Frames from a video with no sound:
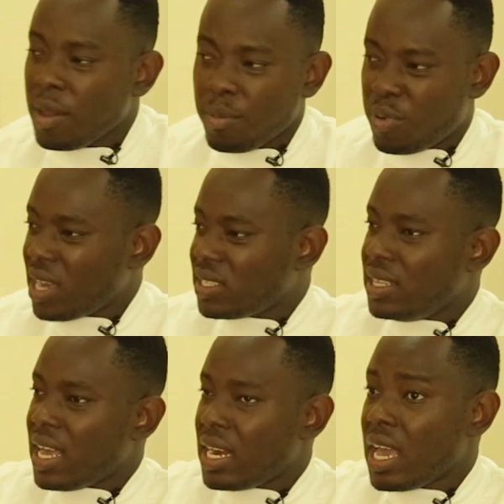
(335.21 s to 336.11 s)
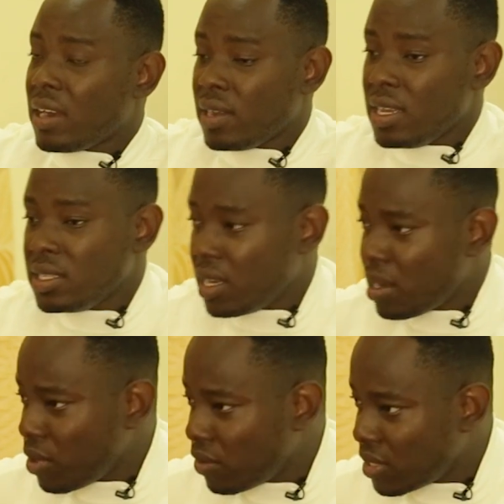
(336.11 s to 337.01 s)
Prior to that, you had released a
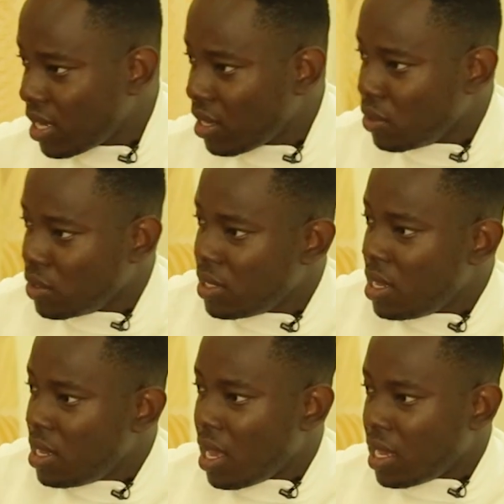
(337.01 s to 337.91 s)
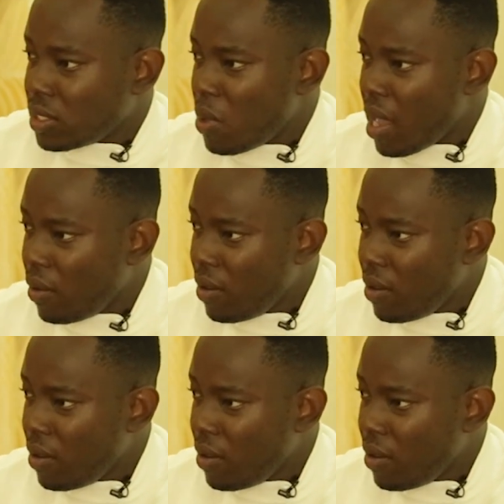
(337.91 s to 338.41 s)
number of singles as well.